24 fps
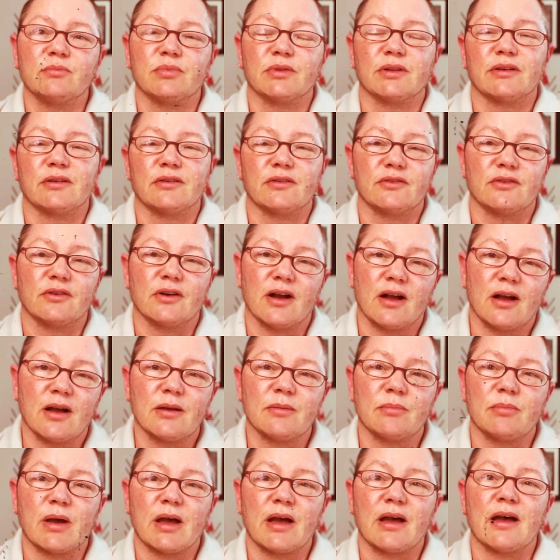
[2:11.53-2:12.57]
play on your
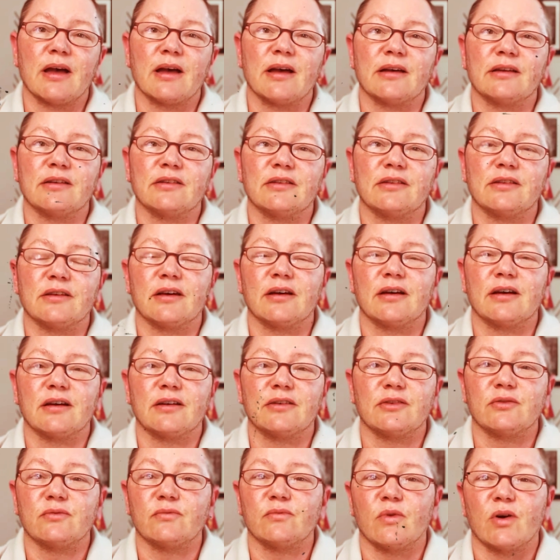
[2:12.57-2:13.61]

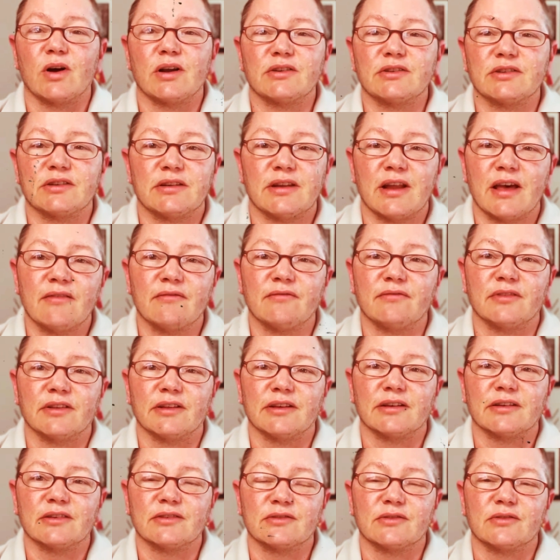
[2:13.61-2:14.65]
iPad, you've watched
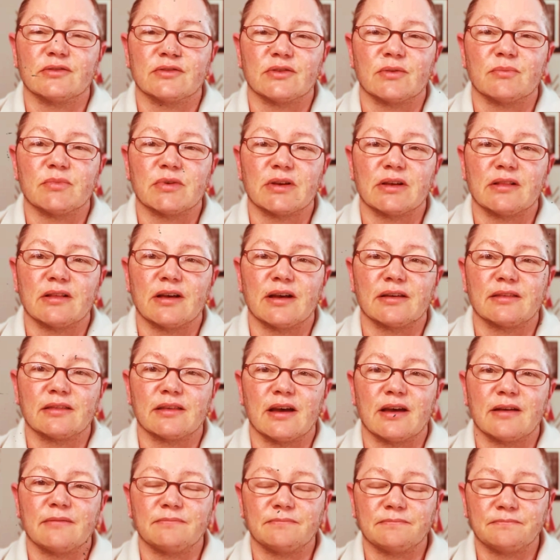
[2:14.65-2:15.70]
Netflix or something like
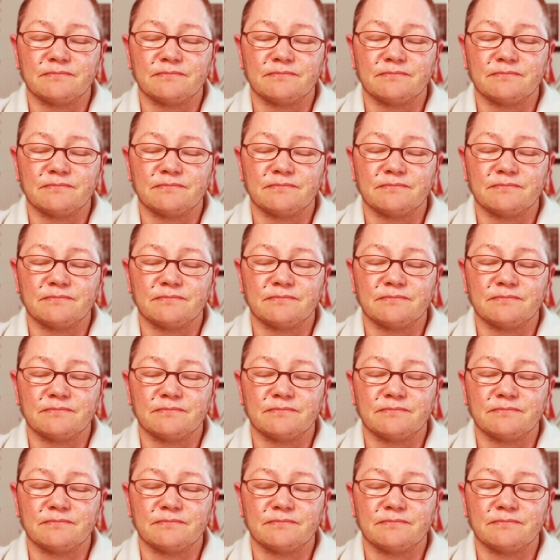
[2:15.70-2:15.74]
that.